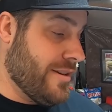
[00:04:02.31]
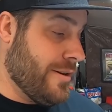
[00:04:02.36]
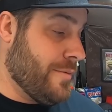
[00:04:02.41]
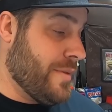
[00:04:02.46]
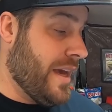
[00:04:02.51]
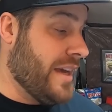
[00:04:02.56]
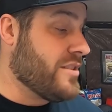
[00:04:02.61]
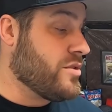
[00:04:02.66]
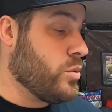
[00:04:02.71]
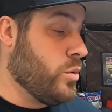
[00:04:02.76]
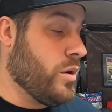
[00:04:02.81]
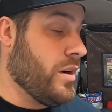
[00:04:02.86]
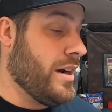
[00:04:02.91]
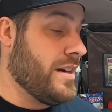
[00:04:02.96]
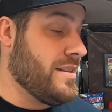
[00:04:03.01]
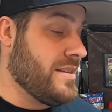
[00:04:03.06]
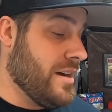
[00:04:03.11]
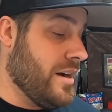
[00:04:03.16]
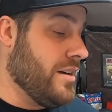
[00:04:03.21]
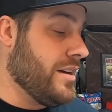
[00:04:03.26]
So that's where
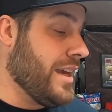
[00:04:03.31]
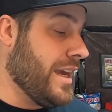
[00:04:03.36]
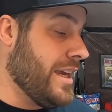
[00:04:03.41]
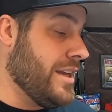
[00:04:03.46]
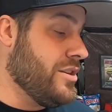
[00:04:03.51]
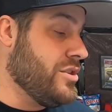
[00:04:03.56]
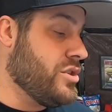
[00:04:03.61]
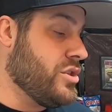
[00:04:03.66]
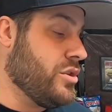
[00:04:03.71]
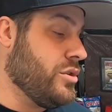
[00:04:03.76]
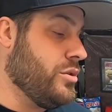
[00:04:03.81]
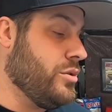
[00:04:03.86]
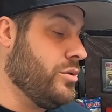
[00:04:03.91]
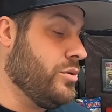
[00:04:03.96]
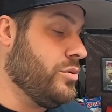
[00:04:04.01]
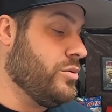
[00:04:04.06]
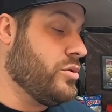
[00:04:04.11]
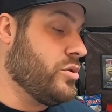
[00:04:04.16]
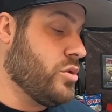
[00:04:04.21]
I dug into